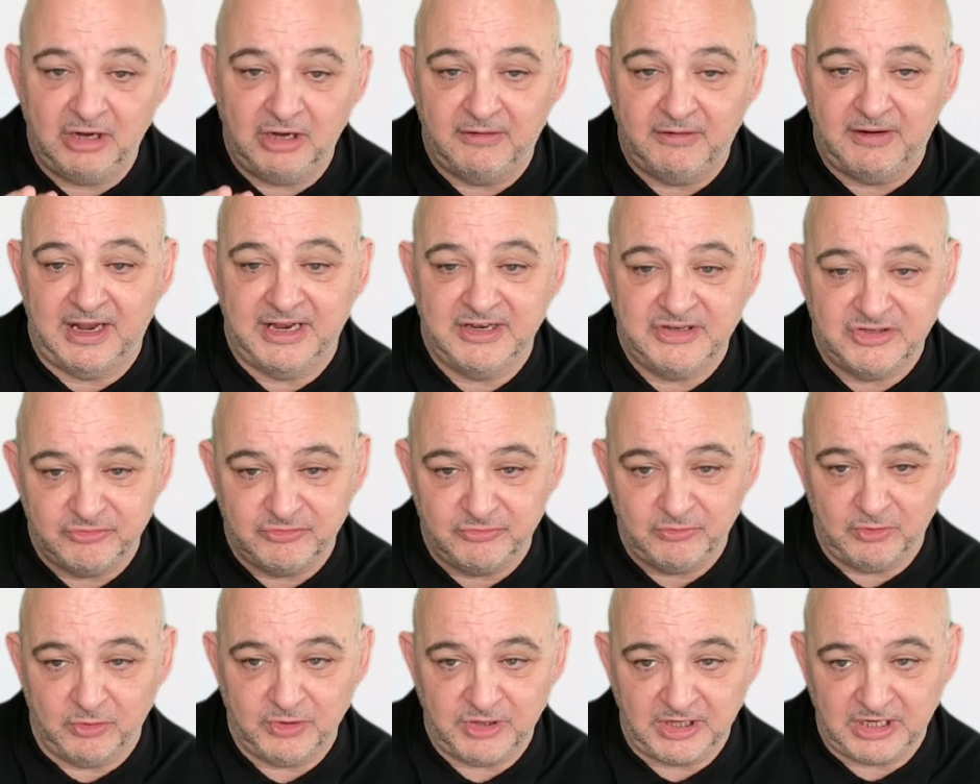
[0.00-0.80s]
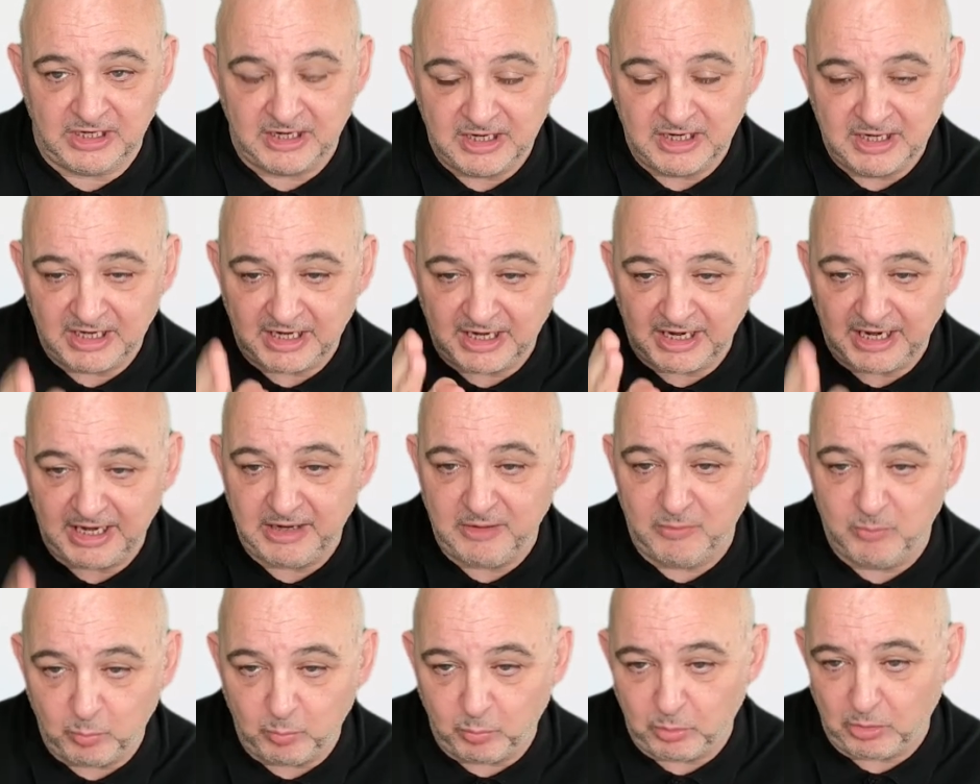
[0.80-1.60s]
ads running
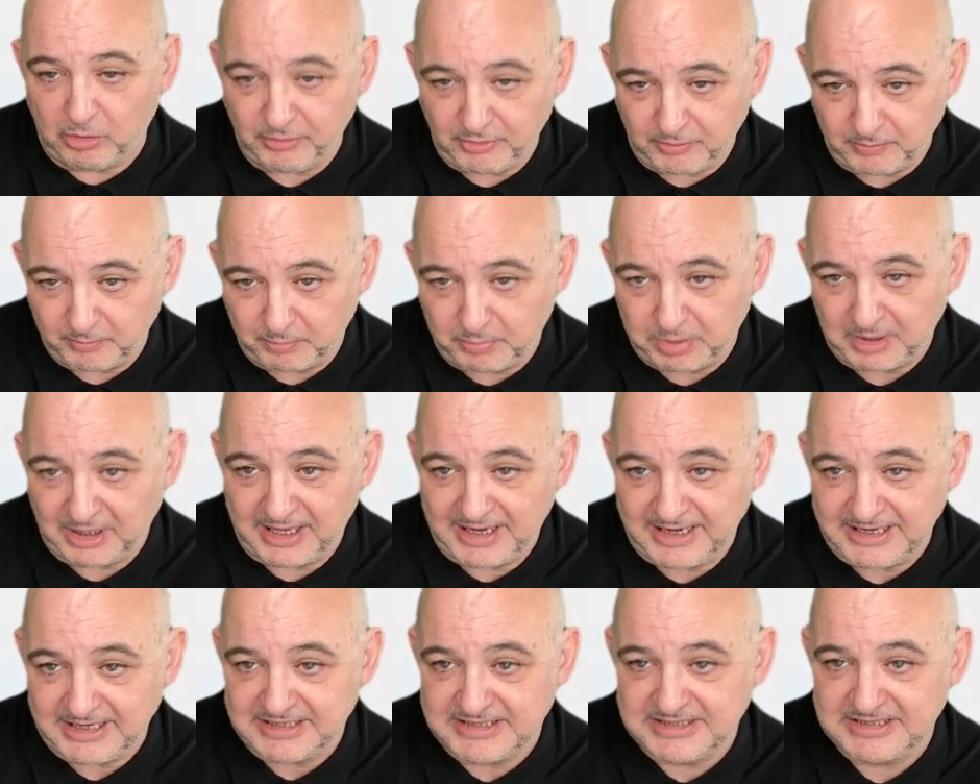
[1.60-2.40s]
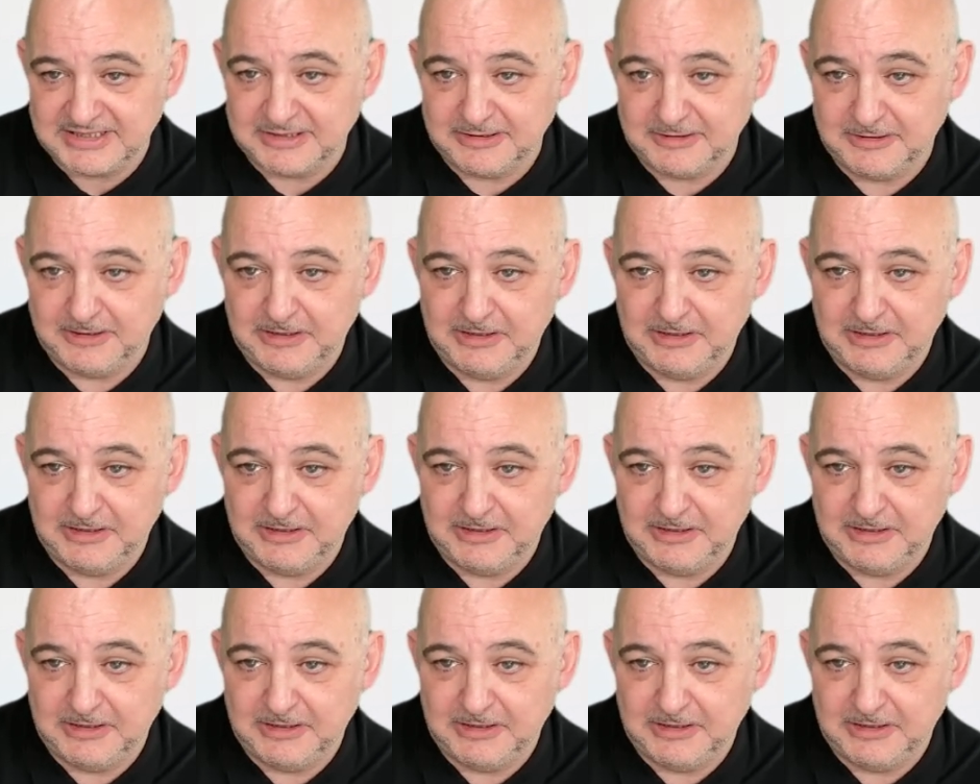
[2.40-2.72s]
in one place.